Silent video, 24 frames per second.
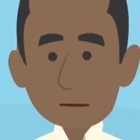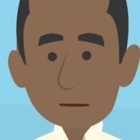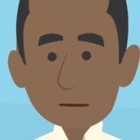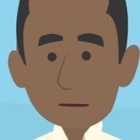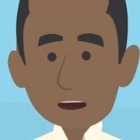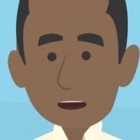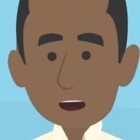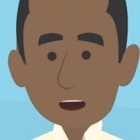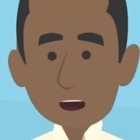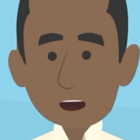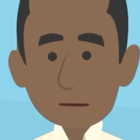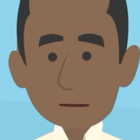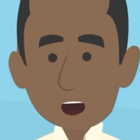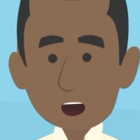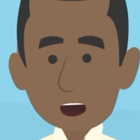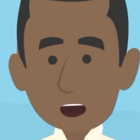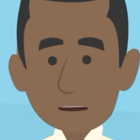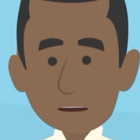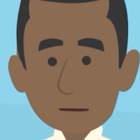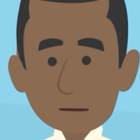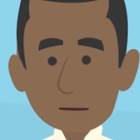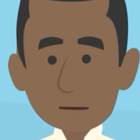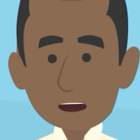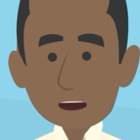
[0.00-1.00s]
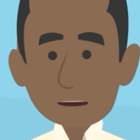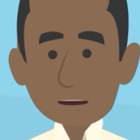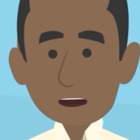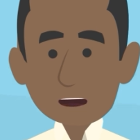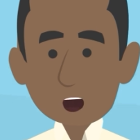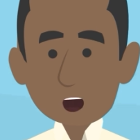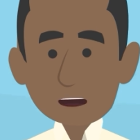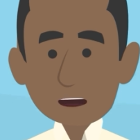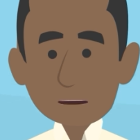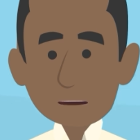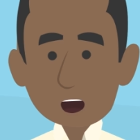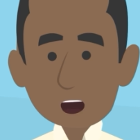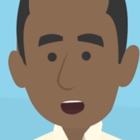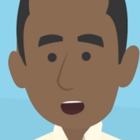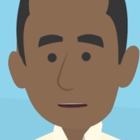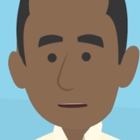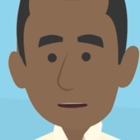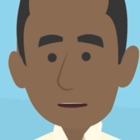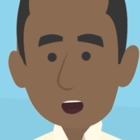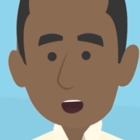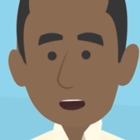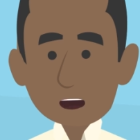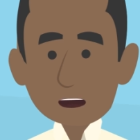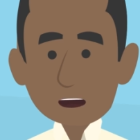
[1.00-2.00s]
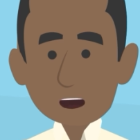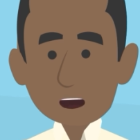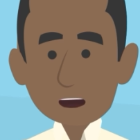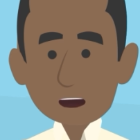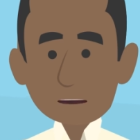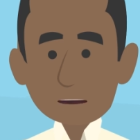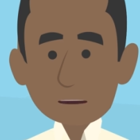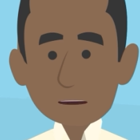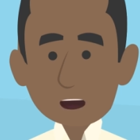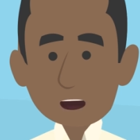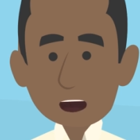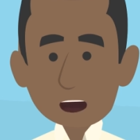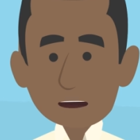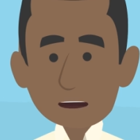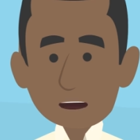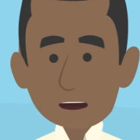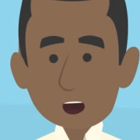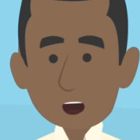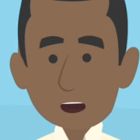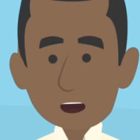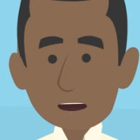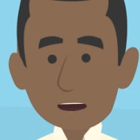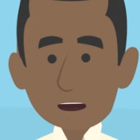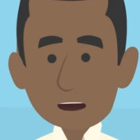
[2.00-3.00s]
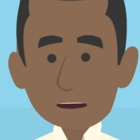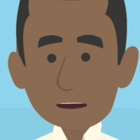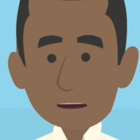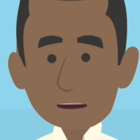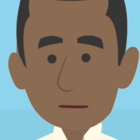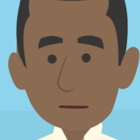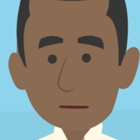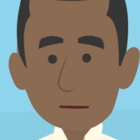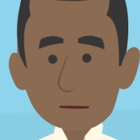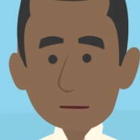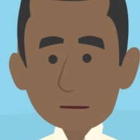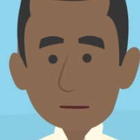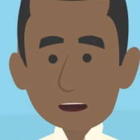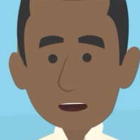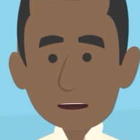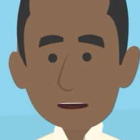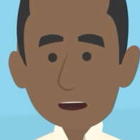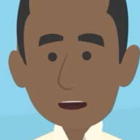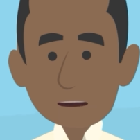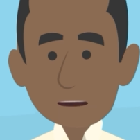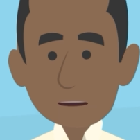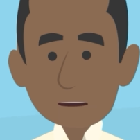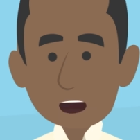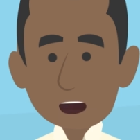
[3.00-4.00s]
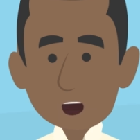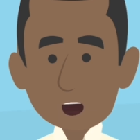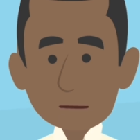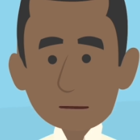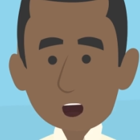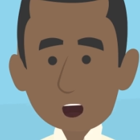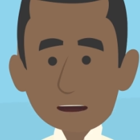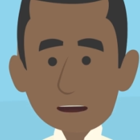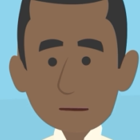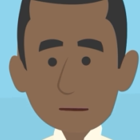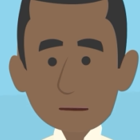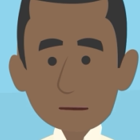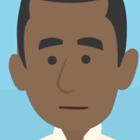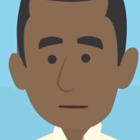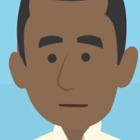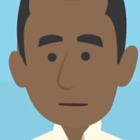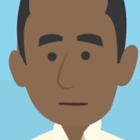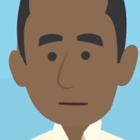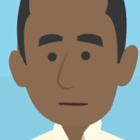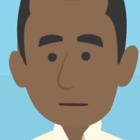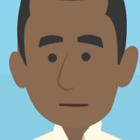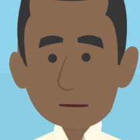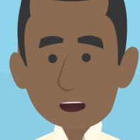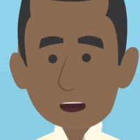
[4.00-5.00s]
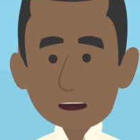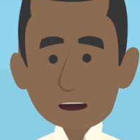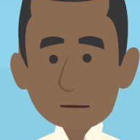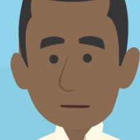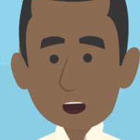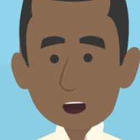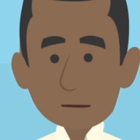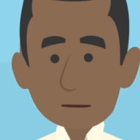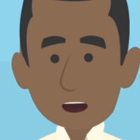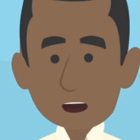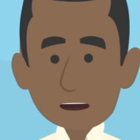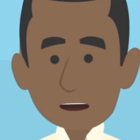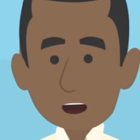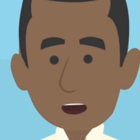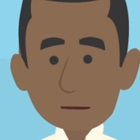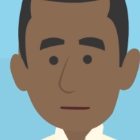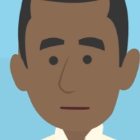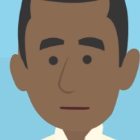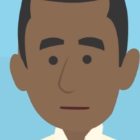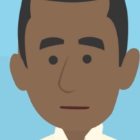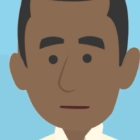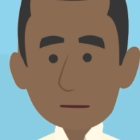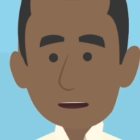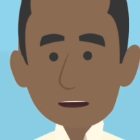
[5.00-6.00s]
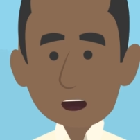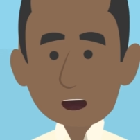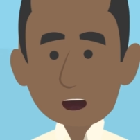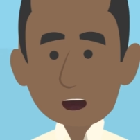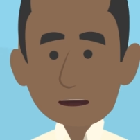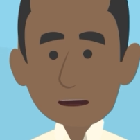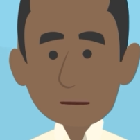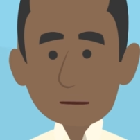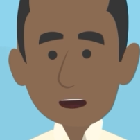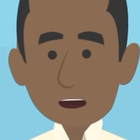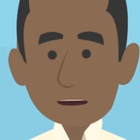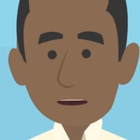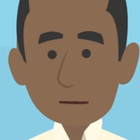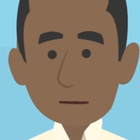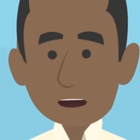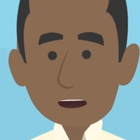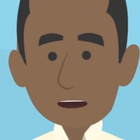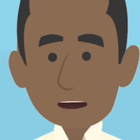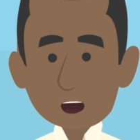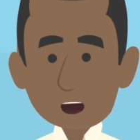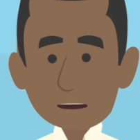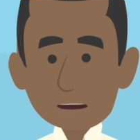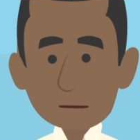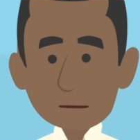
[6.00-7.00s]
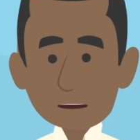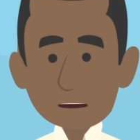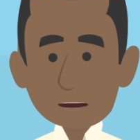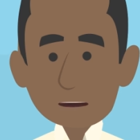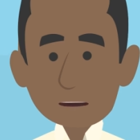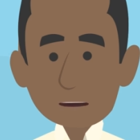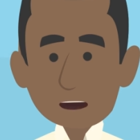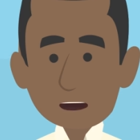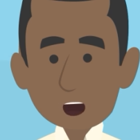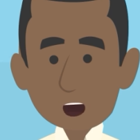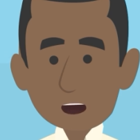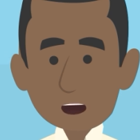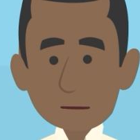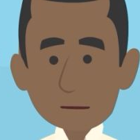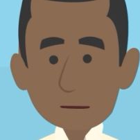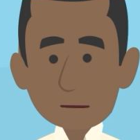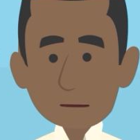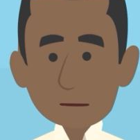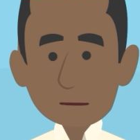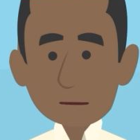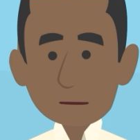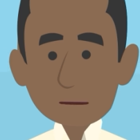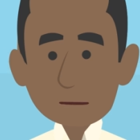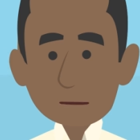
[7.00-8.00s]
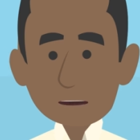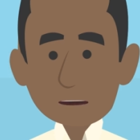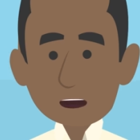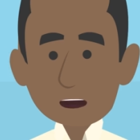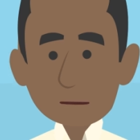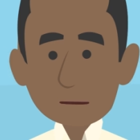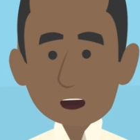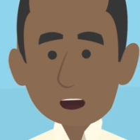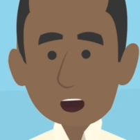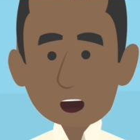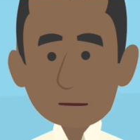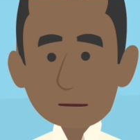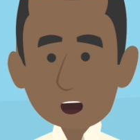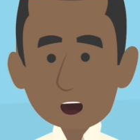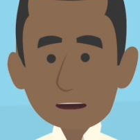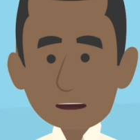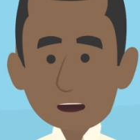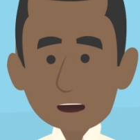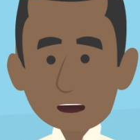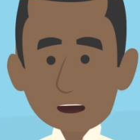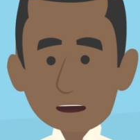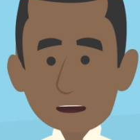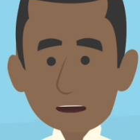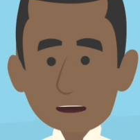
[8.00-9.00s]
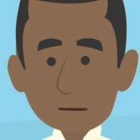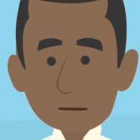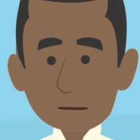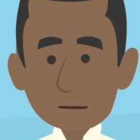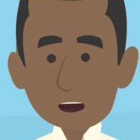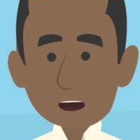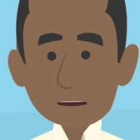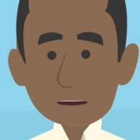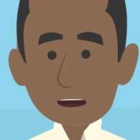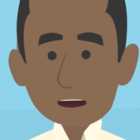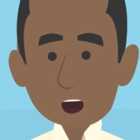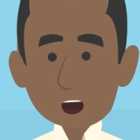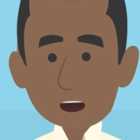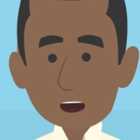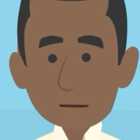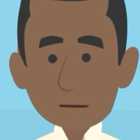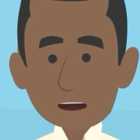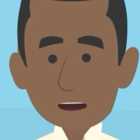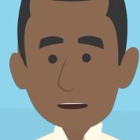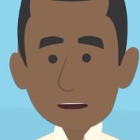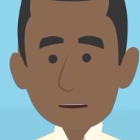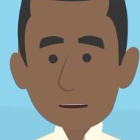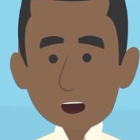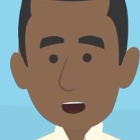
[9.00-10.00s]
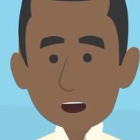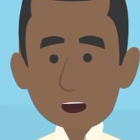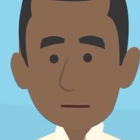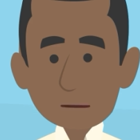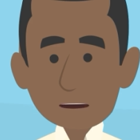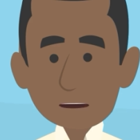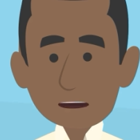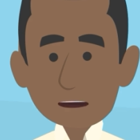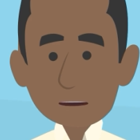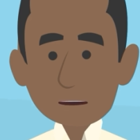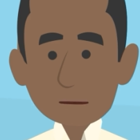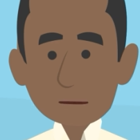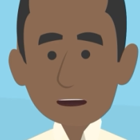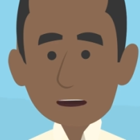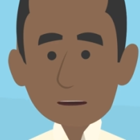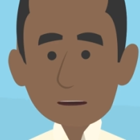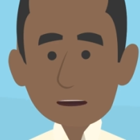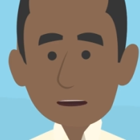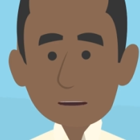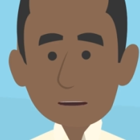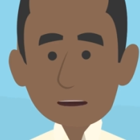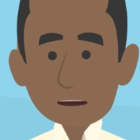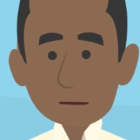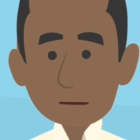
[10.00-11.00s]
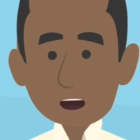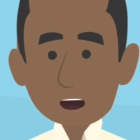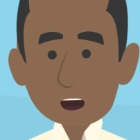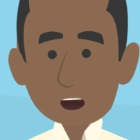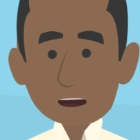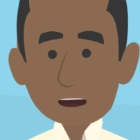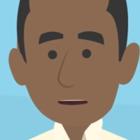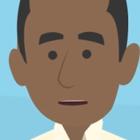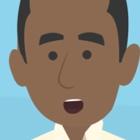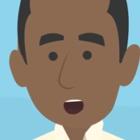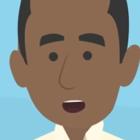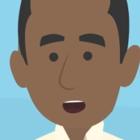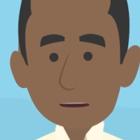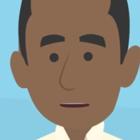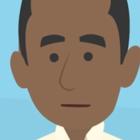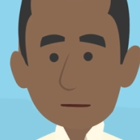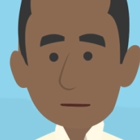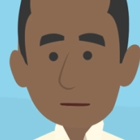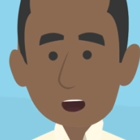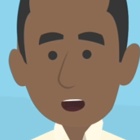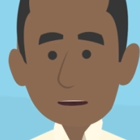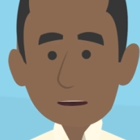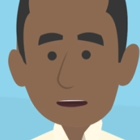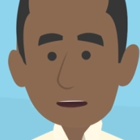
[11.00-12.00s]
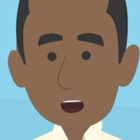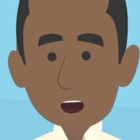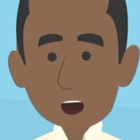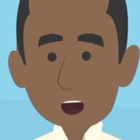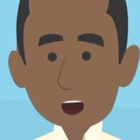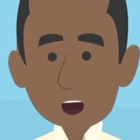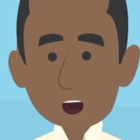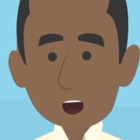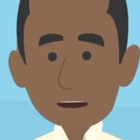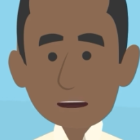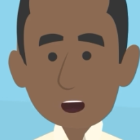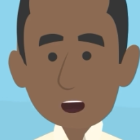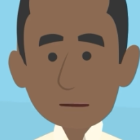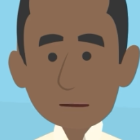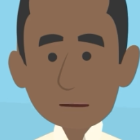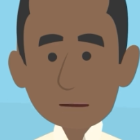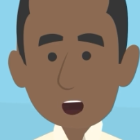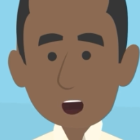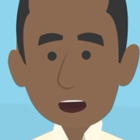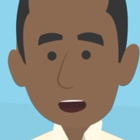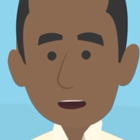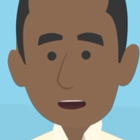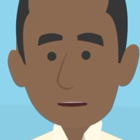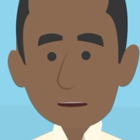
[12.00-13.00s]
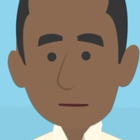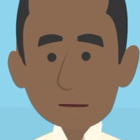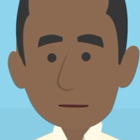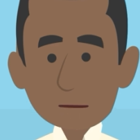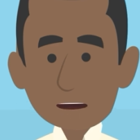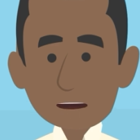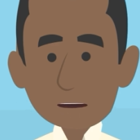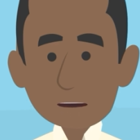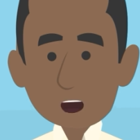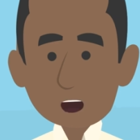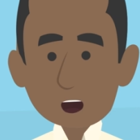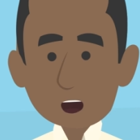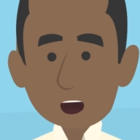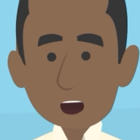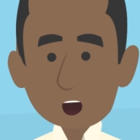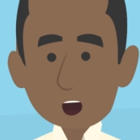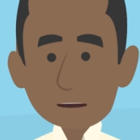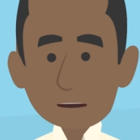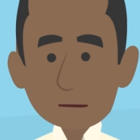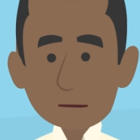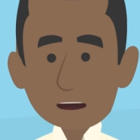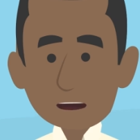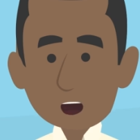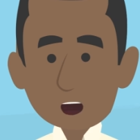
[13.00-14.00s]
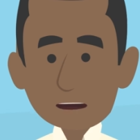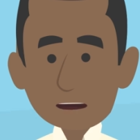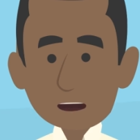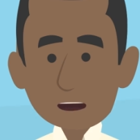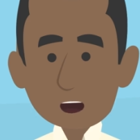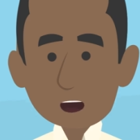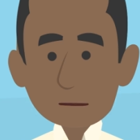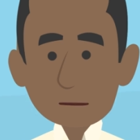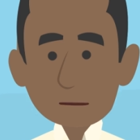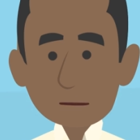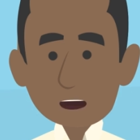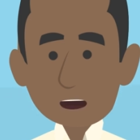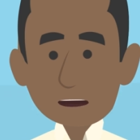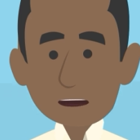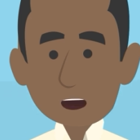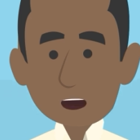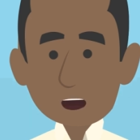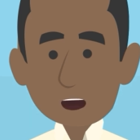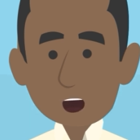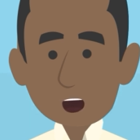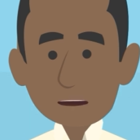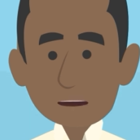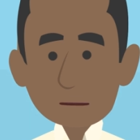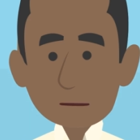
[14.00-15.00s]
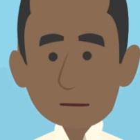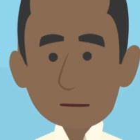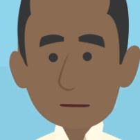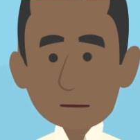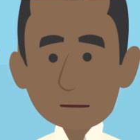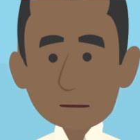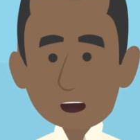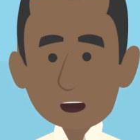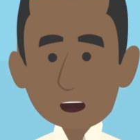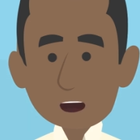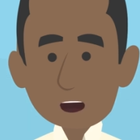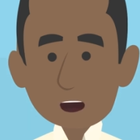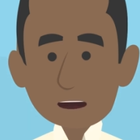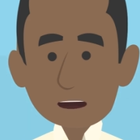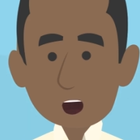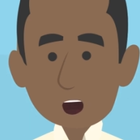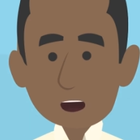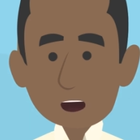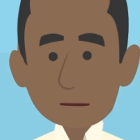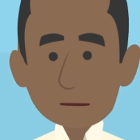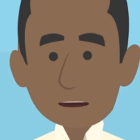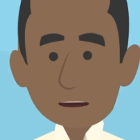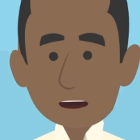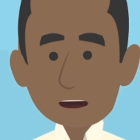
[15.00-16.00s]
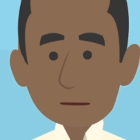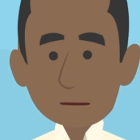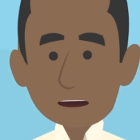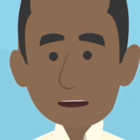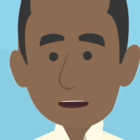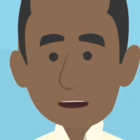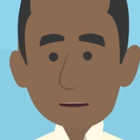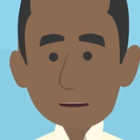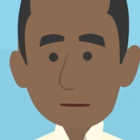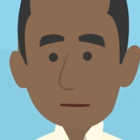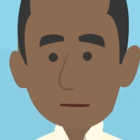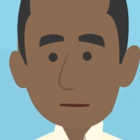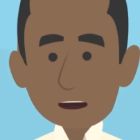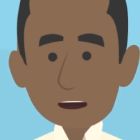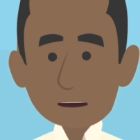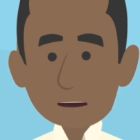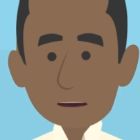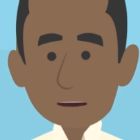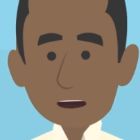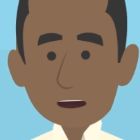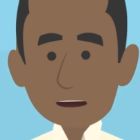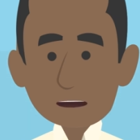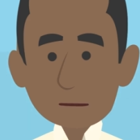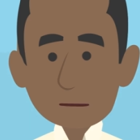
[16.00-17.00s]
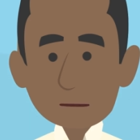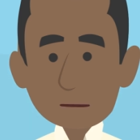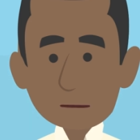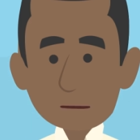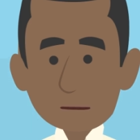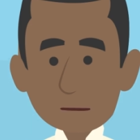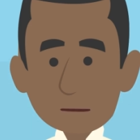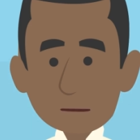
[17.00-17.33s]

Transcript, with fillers: Number two, academic work involves using knowledge as the input, processing, and outcomes of the work. Because knowledge is used in all aspects of academic work, determining the source of academic problems is the most challenging aspects of the work.